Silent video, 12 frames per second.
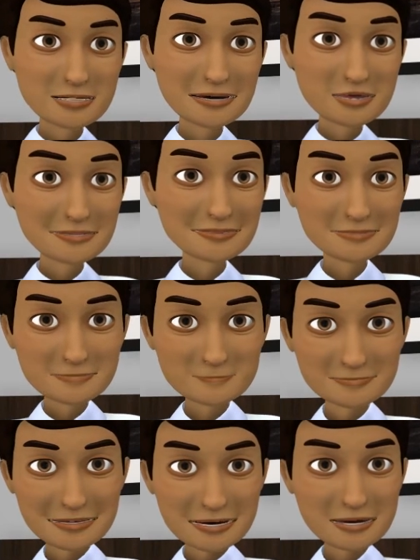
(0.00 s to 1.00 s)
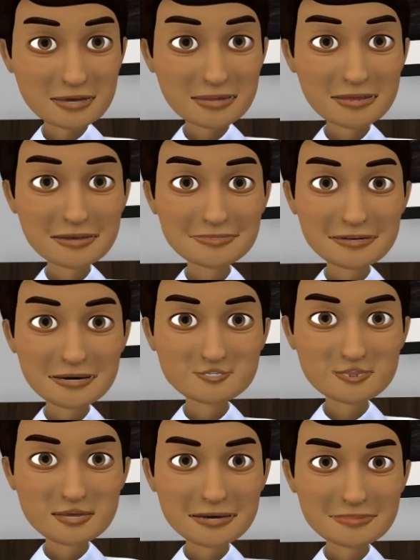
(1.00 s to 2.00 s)
there needs to be a Quality
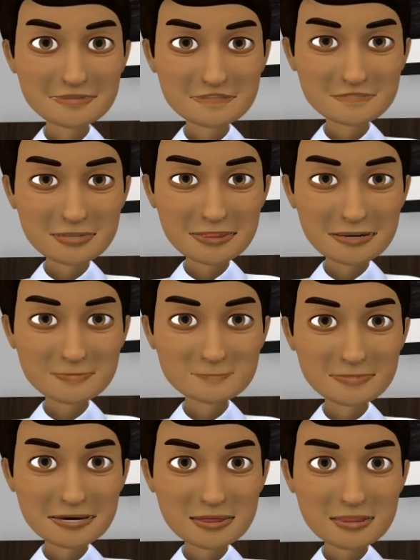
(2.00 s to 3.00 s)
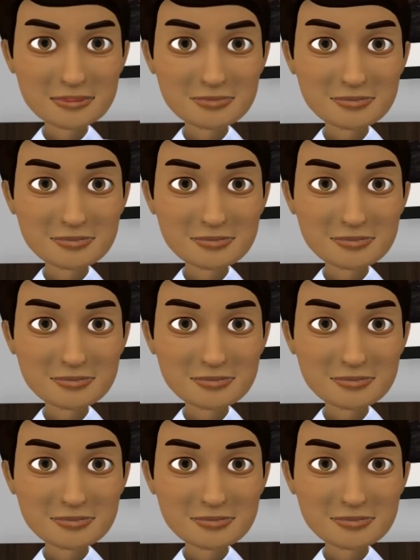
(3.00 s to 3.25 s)
Assurance Surveillance Plan,